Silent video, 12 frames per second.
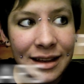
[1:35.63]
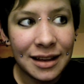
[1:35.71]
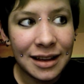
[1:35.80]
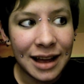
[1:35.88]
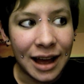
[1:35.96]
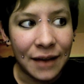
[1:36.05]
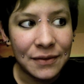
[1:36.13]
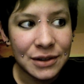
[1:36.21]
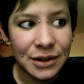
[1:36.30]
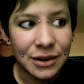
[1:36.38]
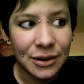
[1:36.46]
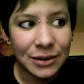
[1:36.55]

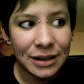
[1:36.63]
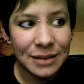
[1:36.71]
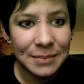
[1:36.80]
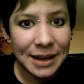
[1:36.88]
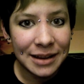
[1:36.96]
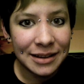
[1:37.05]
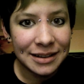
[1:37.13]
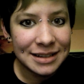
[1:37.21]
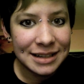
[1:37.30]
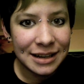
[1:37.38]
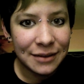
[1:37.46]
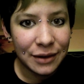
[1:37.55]
after only being on
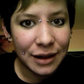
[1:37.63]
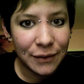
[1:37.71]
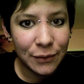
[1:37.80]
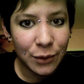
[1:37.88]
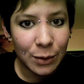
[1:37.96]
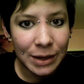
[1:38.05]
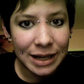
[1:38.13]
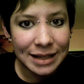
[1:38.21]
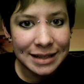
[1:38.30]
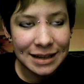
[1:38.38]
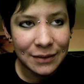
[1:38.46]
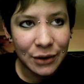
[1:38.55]
T for like 4 months,
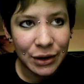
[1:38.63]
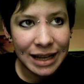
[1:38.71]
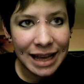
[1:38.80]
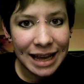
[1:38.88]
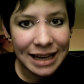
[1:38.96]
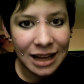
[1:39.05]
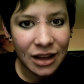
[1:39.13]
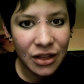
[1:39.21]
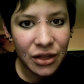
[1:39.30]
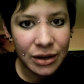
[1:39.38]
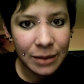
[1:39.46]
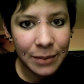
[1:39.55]
and I've already gained like
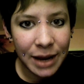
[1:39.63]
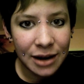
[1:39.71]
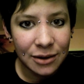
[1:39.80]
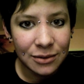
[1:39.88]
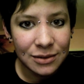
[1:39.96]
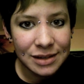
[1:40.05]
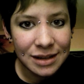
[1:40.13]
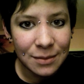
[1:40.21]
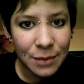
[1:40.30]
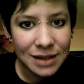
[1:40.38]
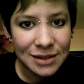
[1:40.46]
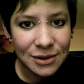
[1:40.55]
30 pounds in
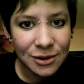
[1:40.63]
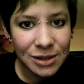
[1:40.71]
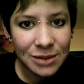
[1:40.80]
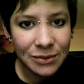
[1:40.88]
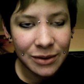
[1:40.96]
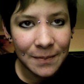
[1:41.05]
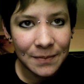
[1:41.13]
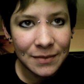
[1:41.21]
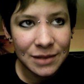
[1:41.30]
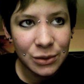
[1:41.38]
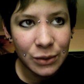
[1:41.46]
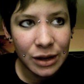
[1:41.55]
muscle just from
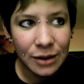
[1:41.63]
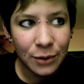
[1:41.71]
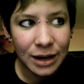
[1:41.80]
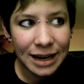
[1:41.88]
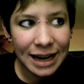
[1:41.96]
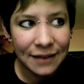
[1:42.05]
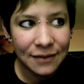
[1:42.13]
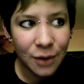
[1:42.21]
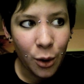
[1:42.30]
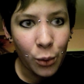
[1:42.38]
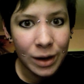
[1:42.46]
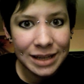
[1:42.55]
doing what I've
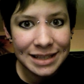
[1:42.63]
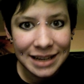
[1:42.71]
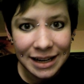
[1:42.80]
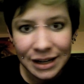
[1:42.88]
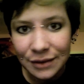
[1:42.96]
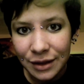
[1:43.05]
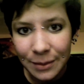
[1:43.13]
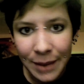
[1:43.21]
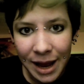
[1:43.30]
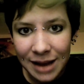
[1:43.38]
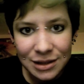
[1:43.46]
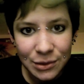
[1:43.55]
always done for the
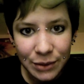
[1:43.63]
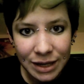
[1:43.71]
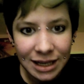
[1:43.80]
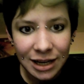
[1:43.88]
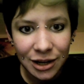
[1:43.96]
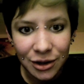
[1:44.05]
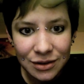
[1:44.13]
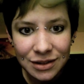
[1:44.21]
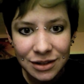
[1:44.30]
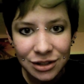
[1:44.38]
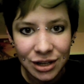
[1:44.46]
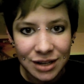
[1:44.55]
past 3 years,
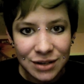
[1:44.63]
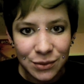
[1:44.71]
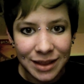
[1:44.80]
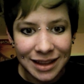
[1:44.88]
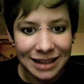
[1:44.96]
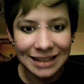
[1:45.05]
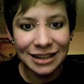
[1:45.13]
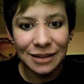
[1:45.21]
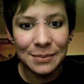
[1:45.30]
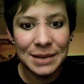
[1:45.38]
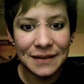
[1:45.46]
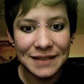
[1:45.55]
just with a little
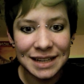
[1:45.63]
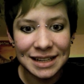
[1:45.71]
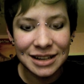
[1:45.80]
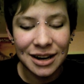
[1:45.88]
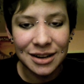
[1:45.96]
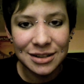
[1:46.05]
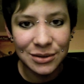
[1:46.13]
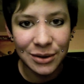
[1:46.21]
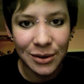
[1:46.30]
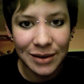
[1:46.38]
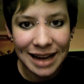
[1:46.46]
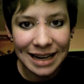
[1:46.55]
bit of
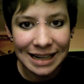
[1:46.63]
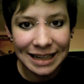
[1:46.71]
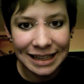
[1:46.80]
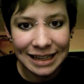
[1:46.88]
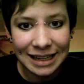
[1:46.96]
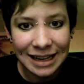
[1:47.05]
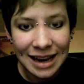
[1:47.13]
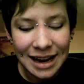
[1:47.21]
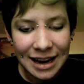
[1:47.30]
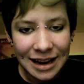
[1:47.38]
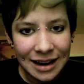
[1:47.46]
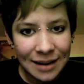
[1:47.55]
testosterone added in,
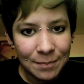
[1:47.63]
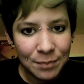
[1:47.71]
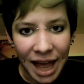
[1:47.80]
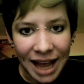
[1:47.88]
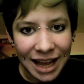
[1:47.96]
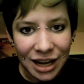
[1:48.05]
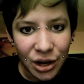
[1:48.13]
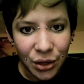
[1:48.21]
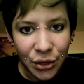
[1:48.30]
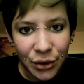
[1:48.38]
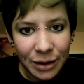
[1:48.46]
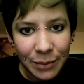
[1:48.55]
packing on
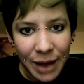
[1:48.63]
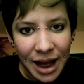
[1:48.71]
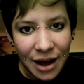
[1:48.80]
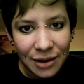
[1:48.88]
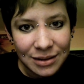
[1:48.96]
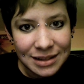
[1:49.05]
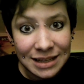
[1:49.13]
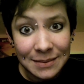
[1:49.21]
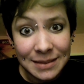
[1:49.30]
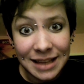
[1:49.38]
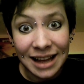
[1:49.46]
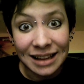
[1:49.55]
30 pounds seems
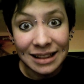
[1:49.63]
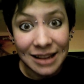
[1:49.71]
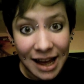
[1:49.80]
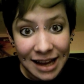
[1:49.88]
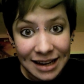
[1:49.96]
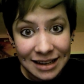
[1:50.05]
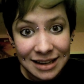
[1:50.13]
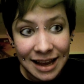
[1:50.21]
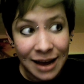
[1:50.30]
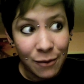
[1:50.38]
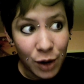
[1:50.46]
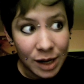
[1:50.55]
like a lot
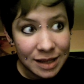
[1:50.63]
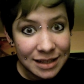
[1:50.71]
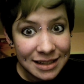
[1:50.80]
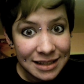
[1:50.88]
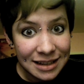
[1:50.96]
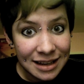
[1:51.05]
at once.